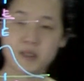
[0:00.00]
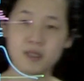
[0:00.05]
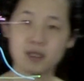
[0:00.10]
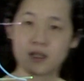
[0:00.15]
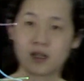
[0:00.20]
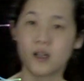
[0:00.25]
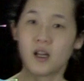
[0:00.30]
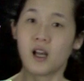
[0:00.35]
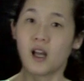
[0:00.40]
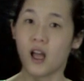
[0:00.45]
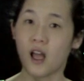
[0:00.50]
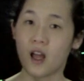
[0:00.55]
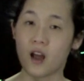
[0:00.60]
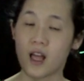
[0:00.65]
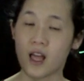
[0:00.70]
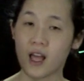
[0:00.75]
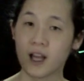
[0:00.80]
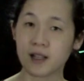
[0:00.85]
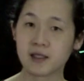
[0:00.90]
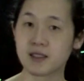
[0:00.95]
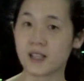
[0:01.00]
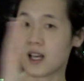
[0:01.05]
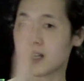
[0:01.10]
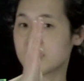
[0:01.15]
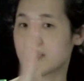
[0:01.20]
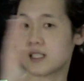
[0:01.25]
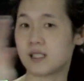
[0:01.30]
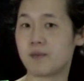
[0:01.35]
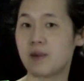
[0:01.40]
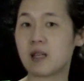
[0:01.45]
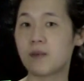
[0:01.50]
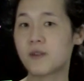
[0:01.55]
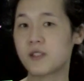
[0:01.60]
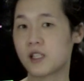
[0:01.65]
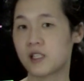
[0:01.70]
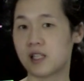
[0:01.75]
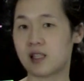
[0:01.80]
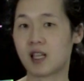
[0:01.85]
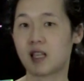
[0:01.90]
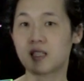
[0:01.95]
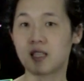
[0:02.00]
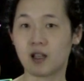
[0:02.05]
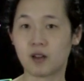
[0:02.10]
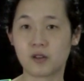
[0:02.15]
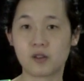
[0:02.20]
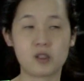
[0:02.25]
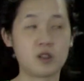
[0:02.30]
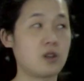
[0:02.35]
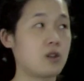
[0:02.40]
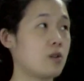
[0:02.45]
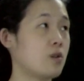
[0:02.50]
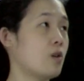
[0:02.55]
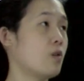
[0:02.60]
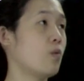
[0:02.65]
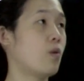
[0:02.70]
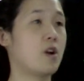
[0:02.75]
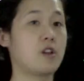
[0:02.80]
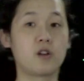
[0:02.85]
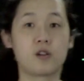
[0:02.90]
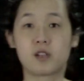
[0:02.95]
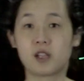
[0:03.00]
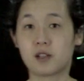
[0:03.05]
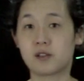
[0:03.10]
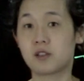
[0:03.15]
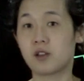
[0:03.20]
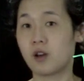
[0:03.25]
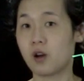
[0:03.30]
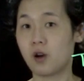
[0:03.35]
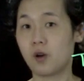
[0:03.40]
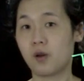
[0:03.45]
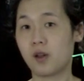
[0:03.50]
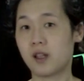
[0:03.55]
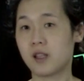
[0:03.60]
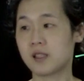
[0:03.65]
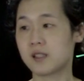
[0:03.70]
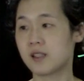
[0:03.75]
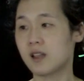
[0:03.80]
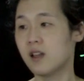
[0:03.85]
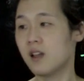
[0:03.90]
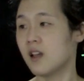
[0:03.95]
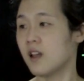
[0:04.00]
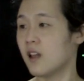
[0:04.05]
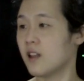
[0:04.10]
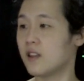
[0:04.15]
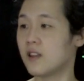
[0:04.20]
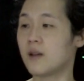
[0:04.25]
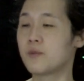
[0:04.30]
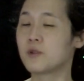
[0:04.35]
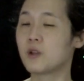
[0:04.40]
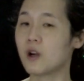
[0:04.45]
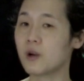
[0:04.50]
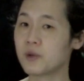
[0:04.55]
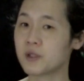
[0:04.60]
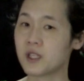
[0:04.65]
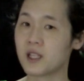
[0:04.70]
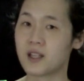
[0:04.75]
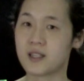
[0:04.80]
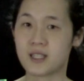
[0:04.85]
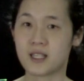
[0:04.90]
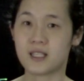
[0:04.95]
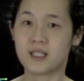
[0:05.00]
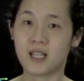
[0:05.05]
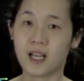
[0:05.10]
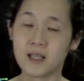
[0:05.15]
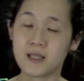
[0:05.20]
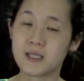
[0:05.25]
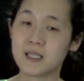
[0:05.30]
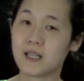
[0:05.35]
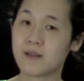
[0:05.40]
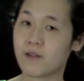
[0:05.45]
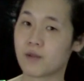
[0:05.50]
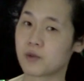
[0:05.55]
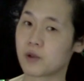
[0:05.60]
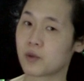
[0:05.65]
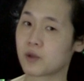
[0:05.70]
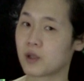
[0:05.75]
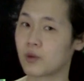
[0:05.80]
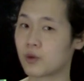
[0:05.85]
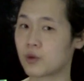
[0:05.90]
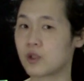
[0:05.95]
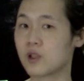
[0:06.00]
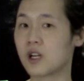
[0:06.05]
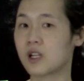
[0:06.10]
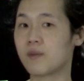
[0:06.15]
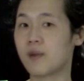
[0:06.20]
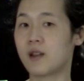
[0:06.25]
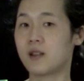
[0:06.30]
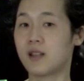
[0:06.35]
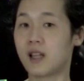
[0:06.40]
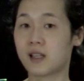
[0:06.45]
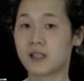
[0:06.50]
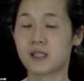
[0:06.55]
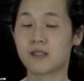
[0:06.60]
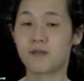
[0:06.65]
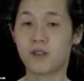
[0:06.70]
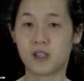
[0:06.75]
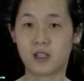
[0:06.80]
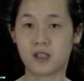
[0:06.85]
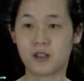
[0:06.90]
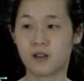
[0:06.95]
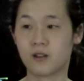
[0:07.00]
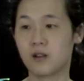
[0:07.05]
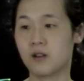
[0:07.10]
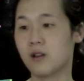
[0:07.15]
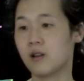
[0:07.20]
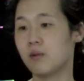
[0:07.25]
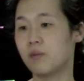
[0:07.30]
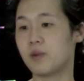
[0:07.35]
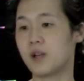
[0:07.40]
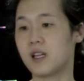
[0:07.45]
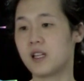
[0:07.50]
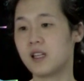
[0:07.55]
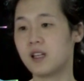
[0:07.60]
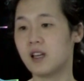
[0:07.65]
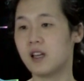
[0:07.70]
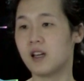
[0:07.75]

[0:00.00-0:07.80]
the x-axis peak position that tells you what your delta O is. The absorption is an intensity of absorption, which we'll talk about next video, but